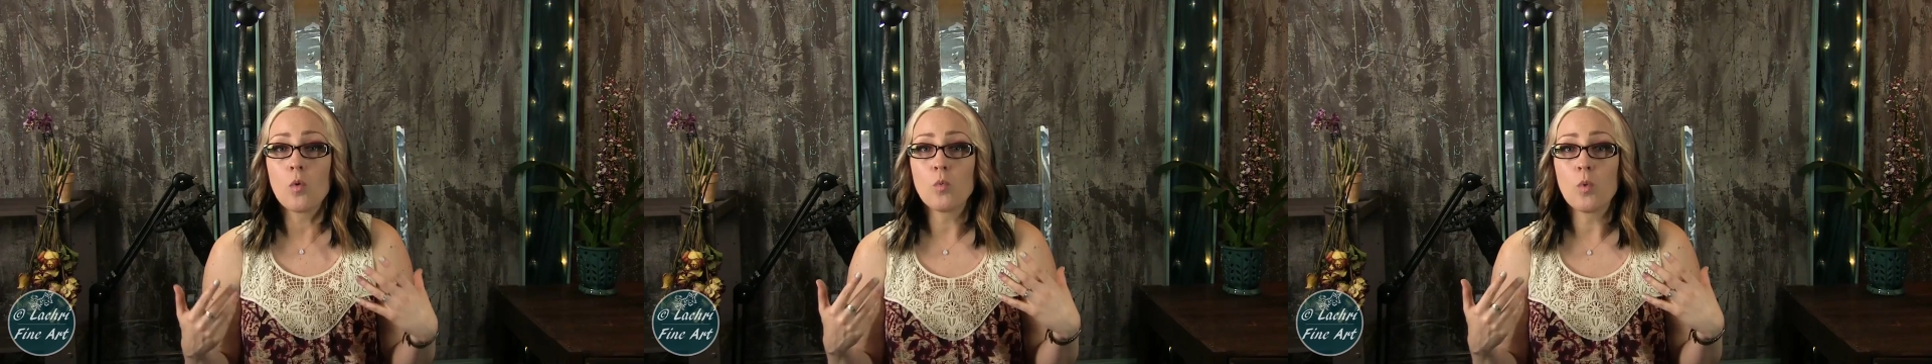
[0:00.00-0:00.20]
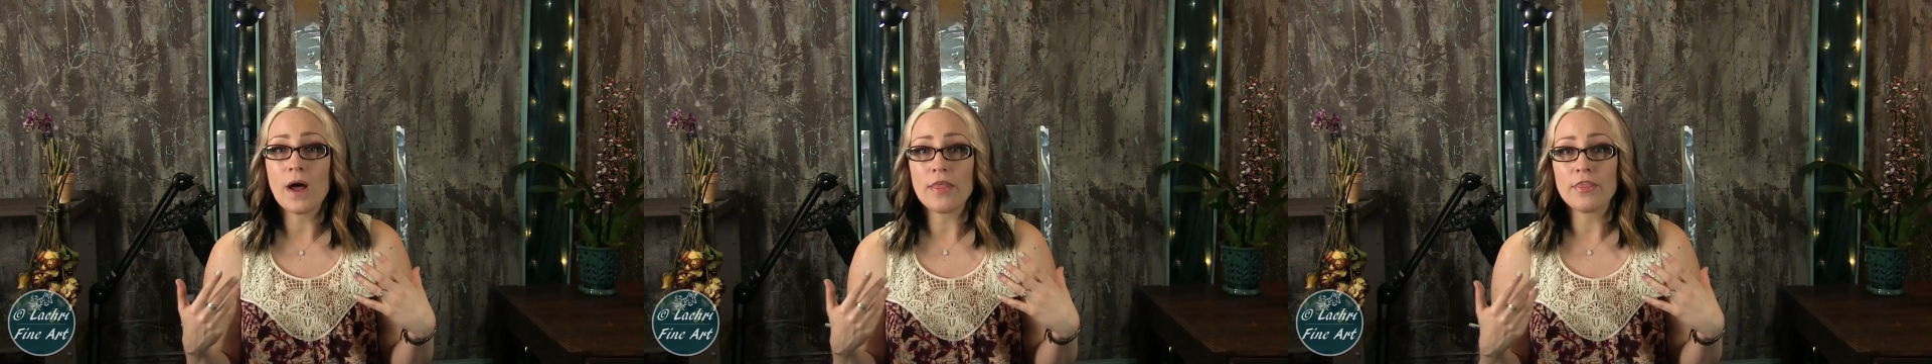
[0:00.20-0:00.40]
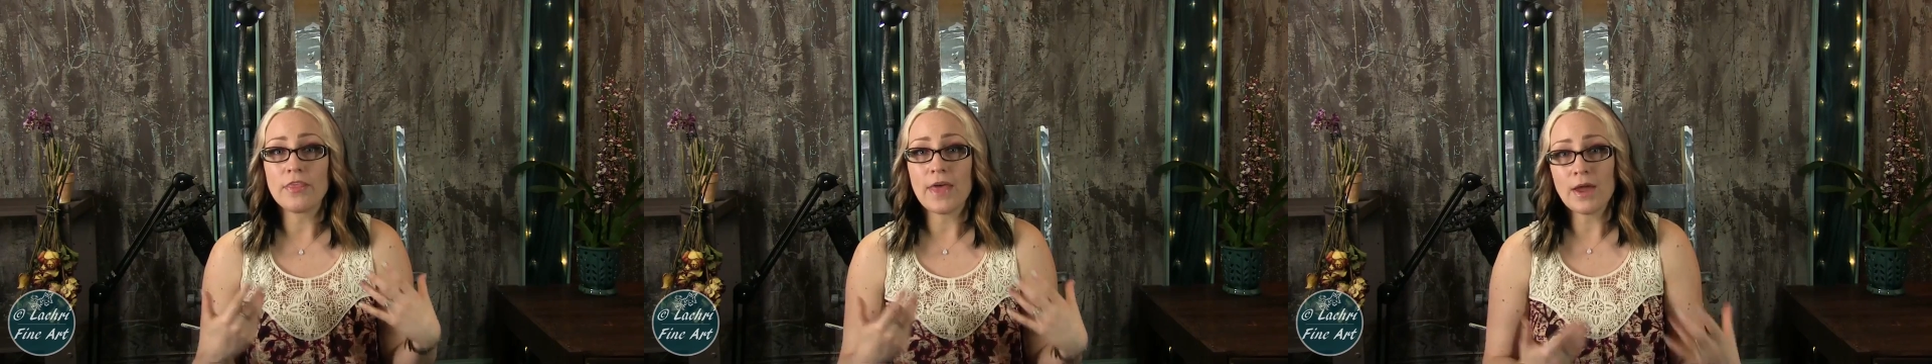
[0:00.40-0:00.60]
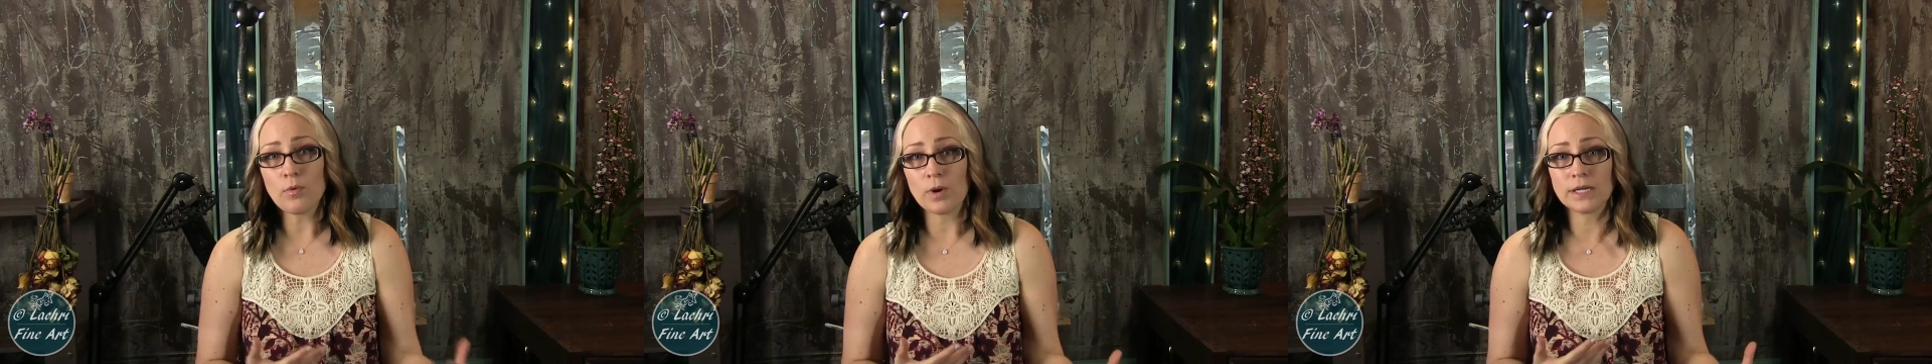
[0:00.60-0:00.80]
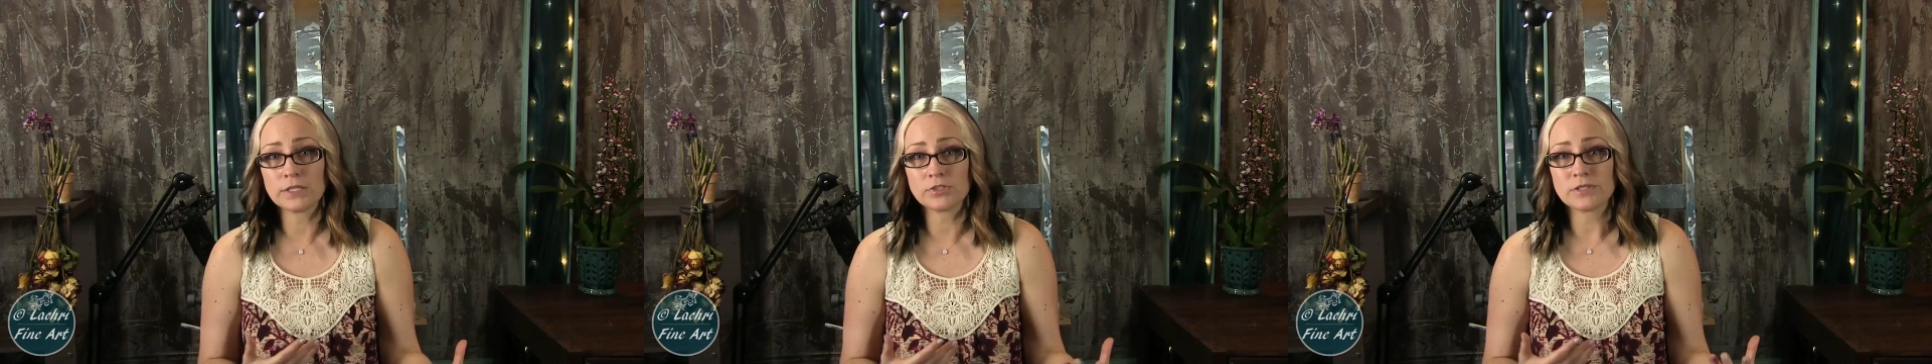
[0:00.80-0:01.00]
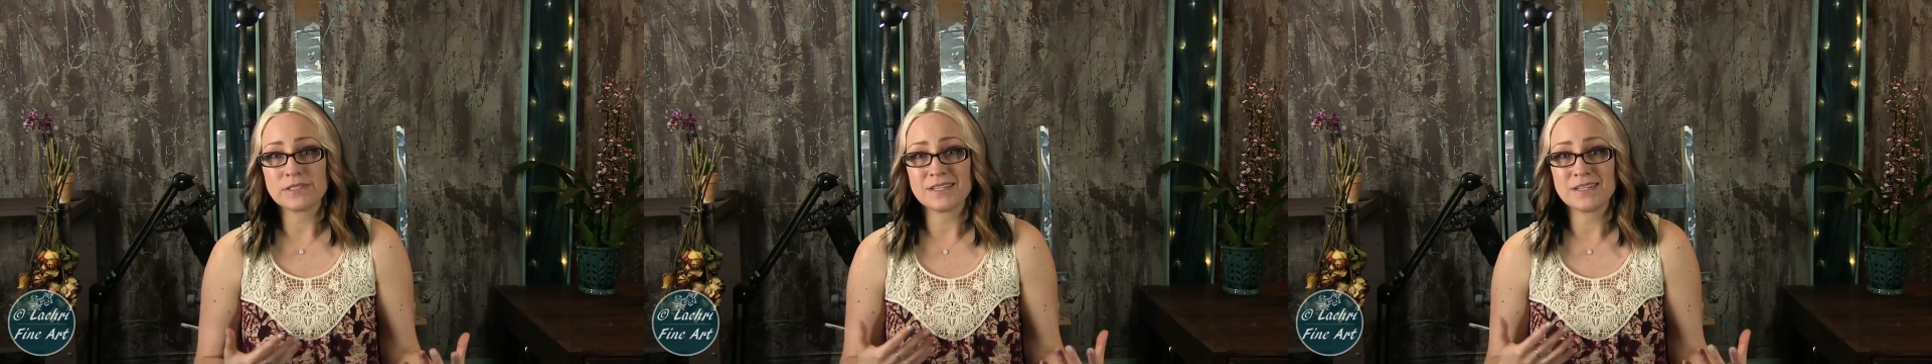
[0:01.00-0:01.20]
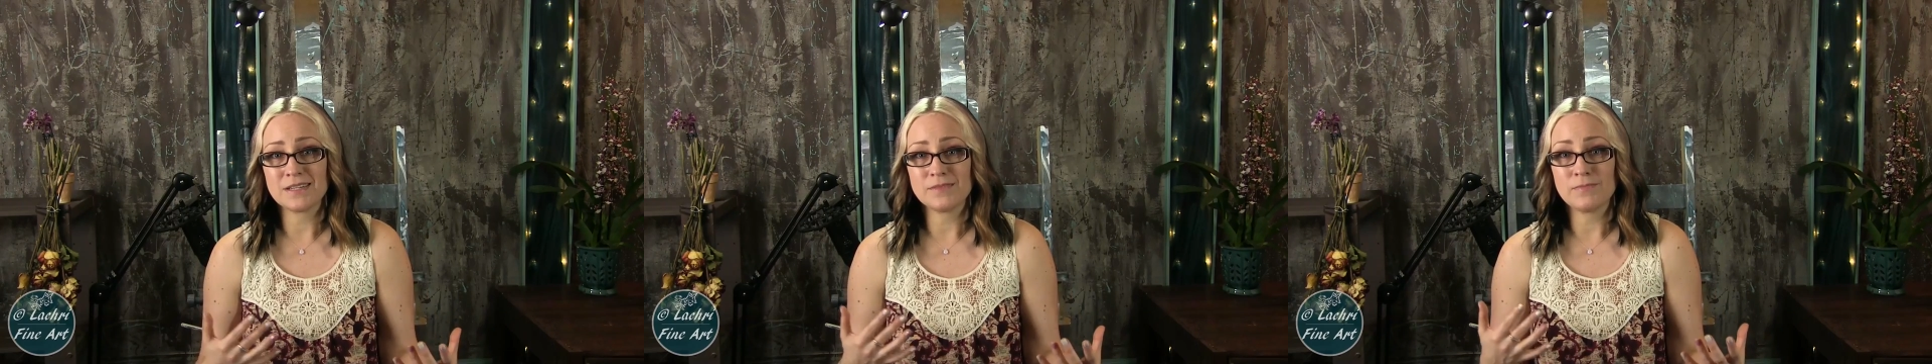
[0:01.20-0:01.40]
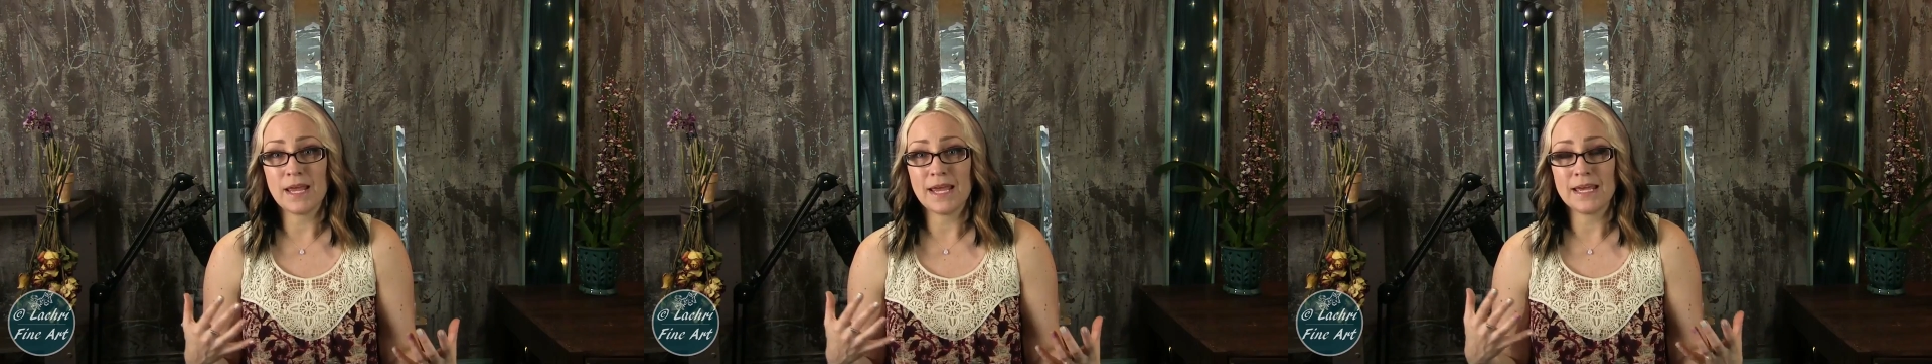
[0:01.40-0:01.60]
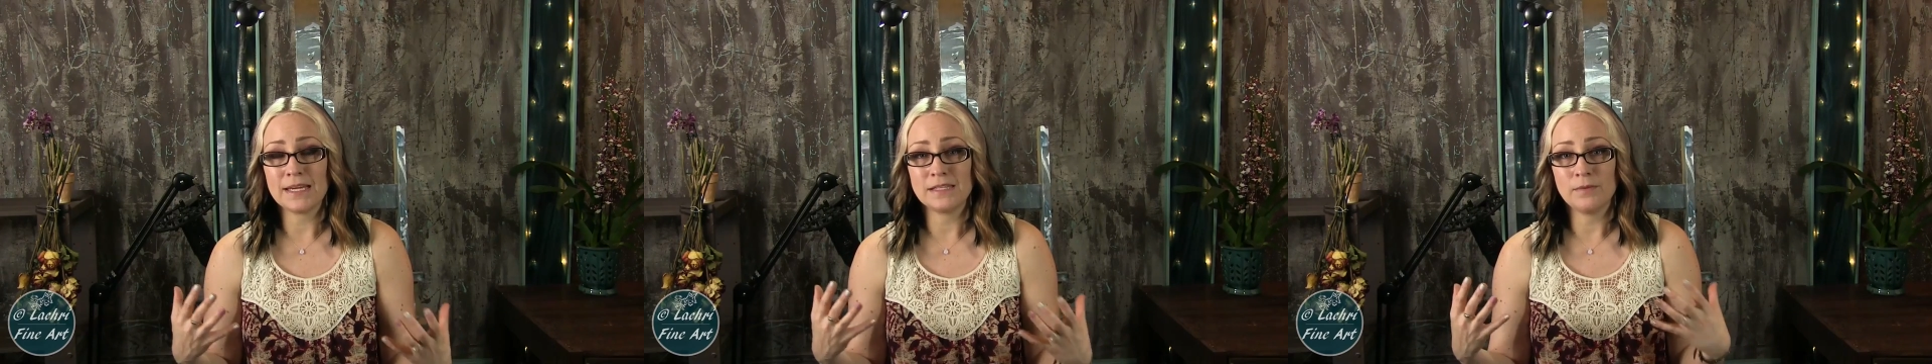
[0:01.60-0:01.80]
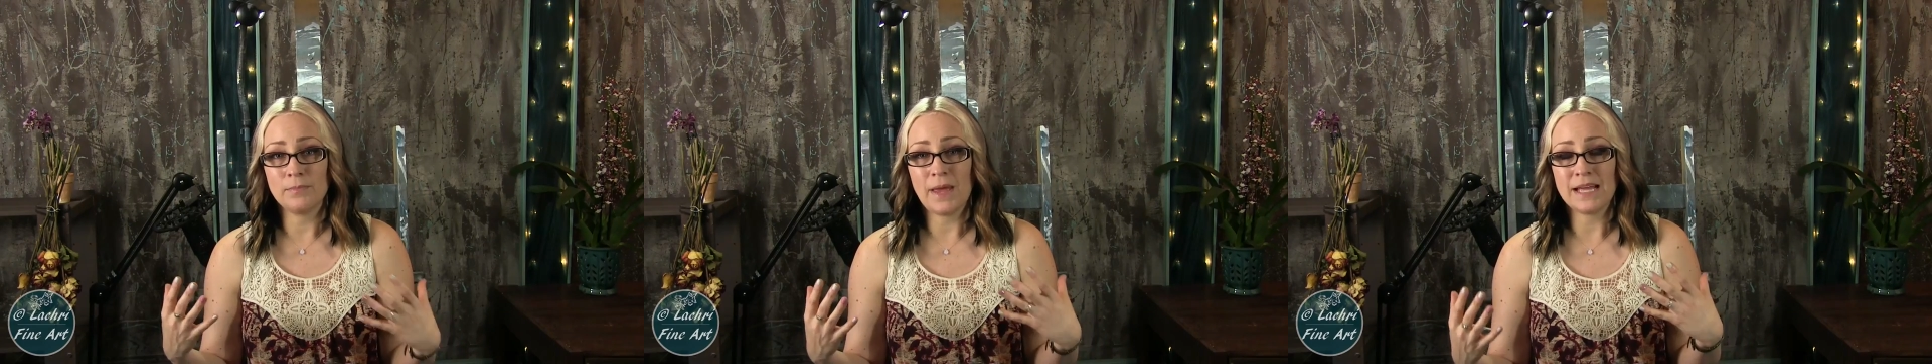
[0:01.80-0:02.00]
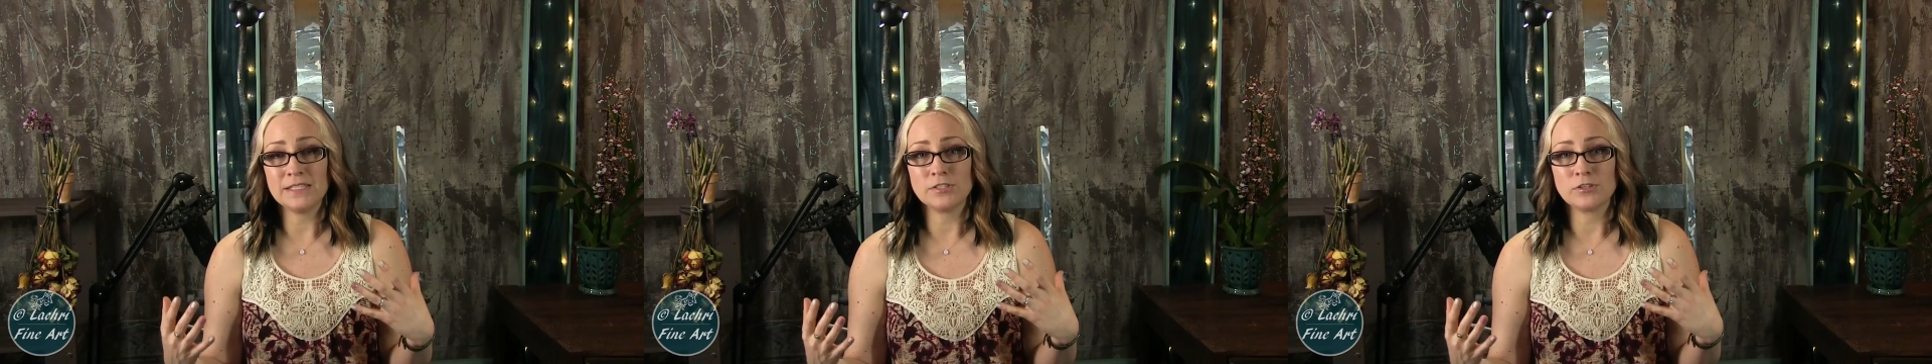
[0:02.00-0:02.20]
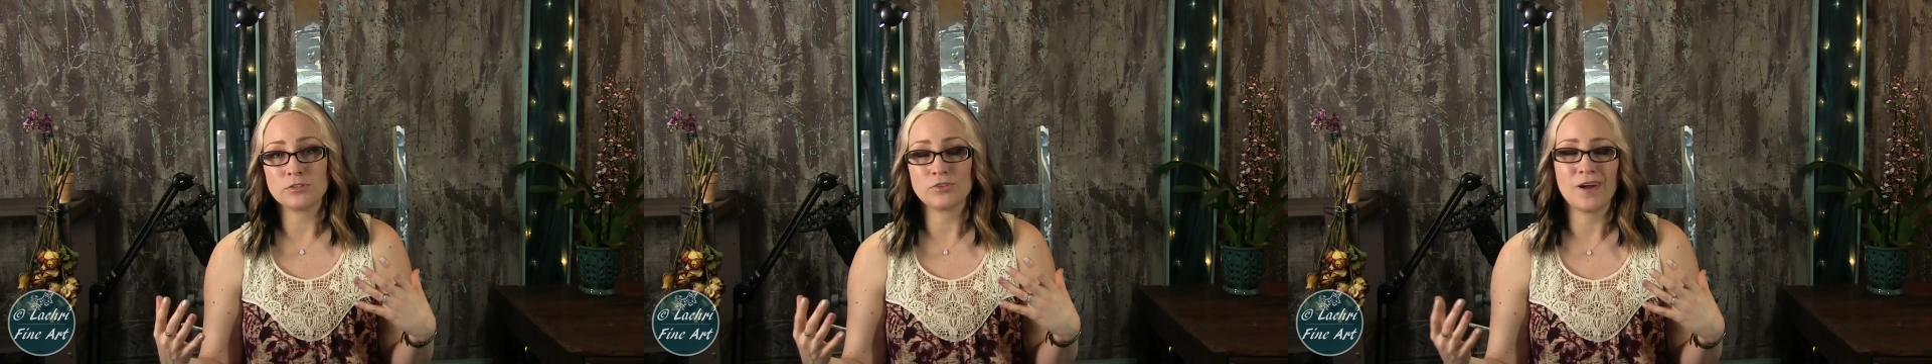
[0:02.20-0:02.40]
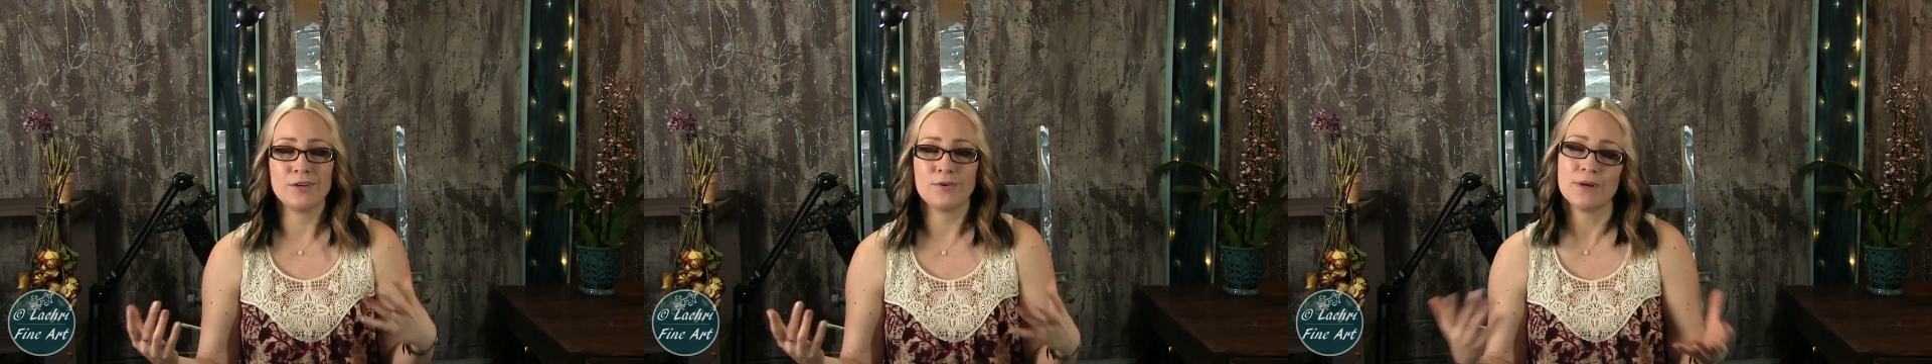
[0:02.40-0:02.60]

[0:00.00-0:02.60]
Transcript: what they were interested in, in painting or drawing.